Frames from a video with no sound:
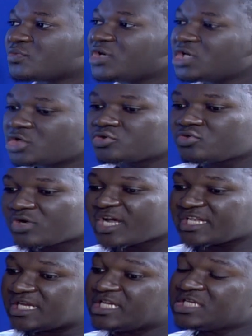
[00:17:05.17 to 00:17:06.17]
We need to look
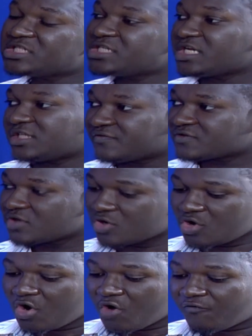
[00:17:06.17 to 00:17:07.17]
at initiatives
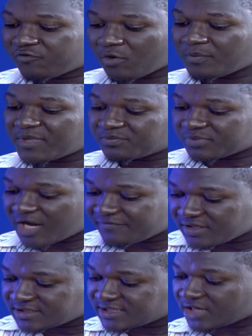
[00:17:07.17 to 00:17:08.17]
from the
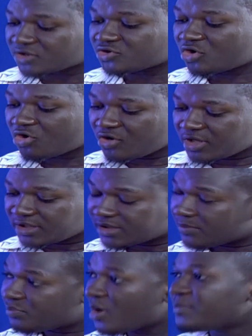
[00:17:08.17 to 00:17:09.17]
private sector,
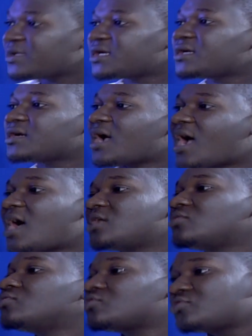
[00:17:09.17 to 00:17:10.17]
the public,
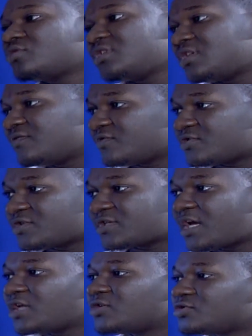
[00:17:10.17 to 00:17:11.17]
and also the civil
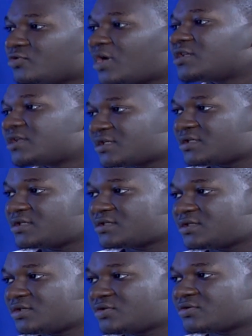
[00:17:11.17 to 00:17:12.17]
society to address
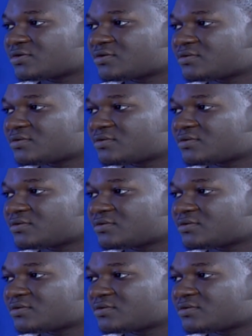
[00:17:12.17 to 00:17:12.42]
these issues.